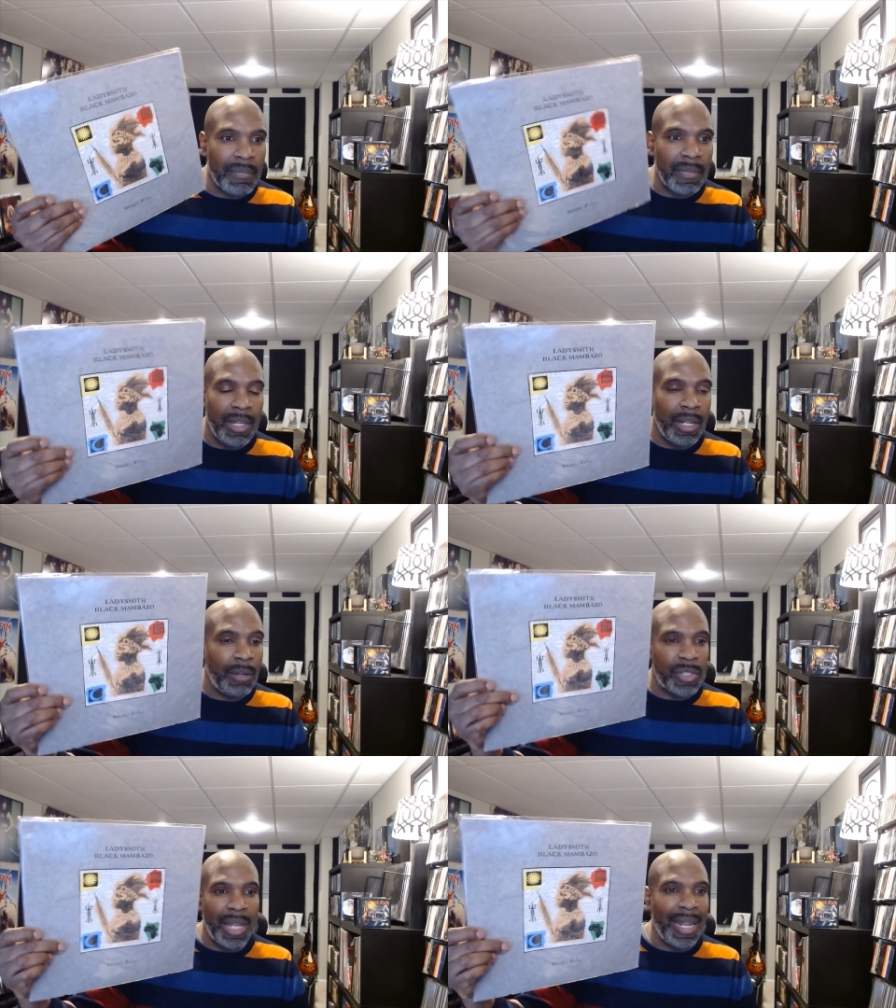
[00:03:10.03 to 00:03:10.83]
you know
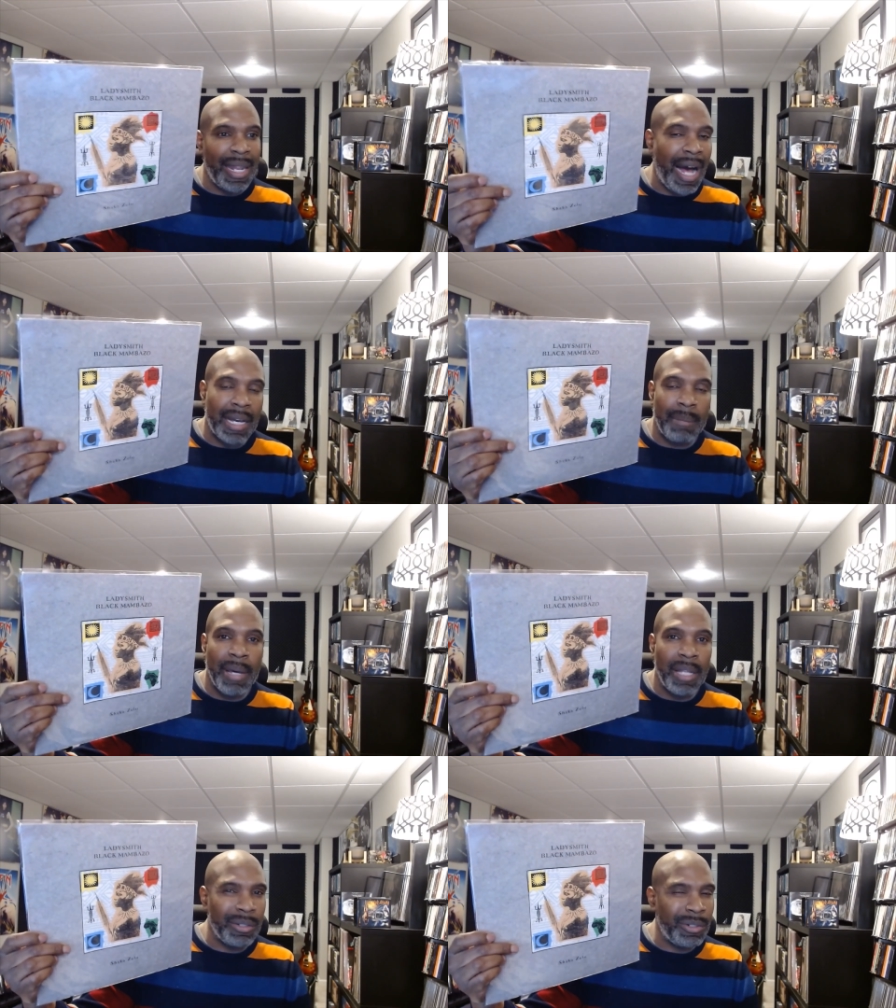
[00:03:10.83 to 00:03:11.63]
just a, an
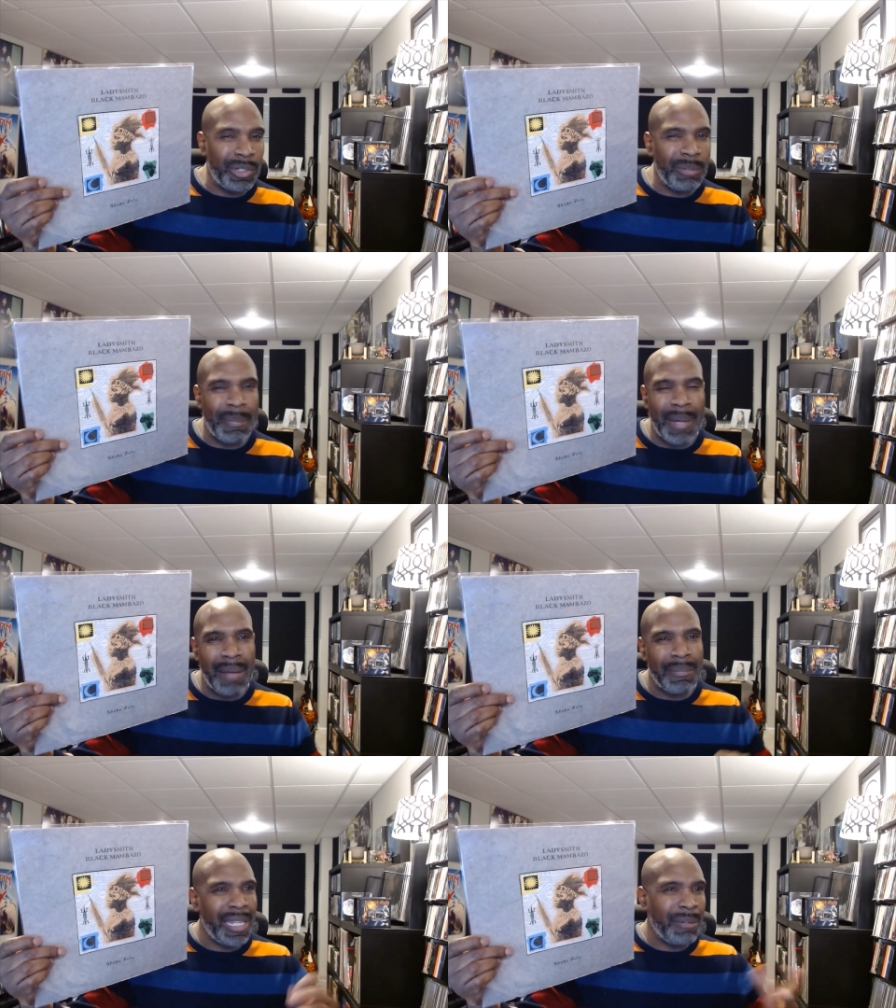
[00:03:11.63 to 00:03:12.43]
acapella group
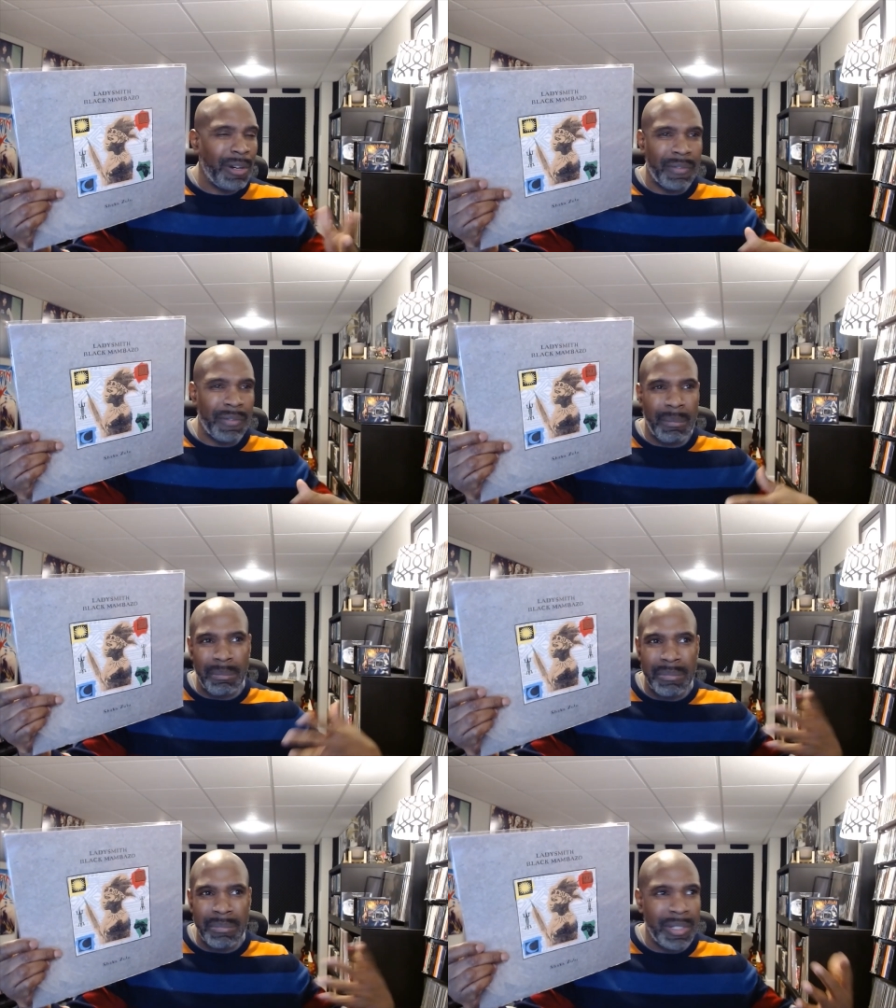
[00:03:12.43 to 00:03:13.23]
about anywhere
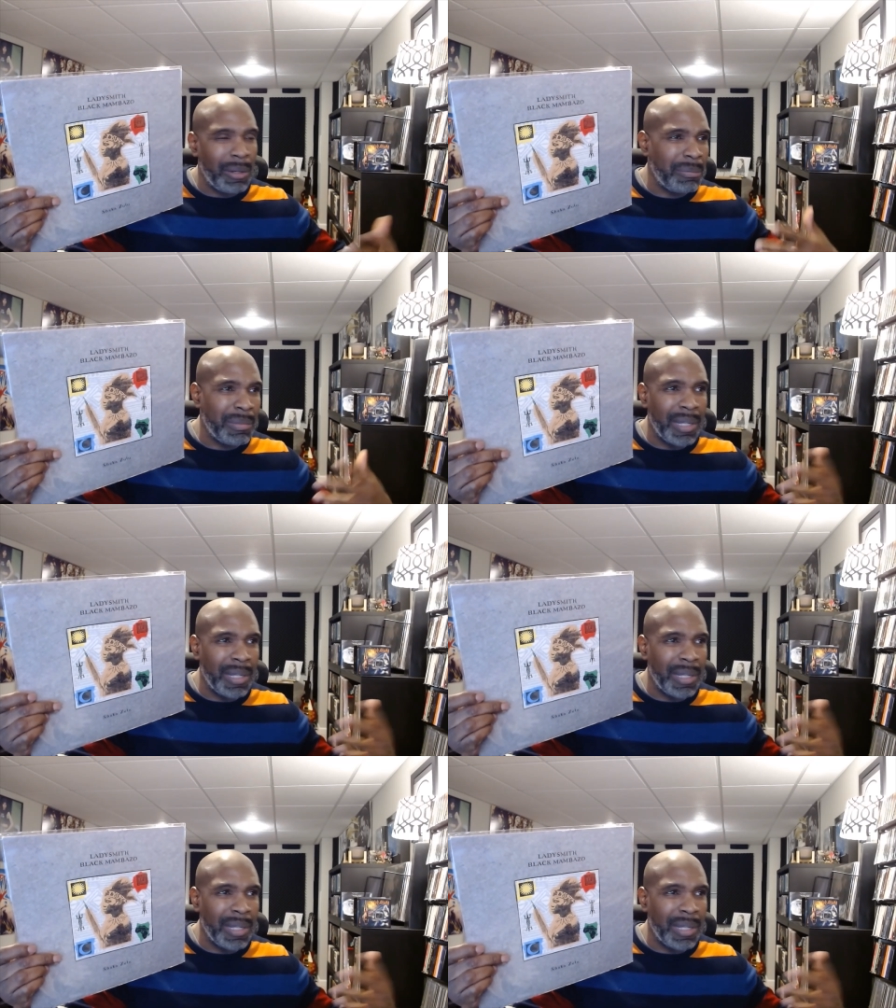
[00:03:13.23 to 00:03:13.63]
from you know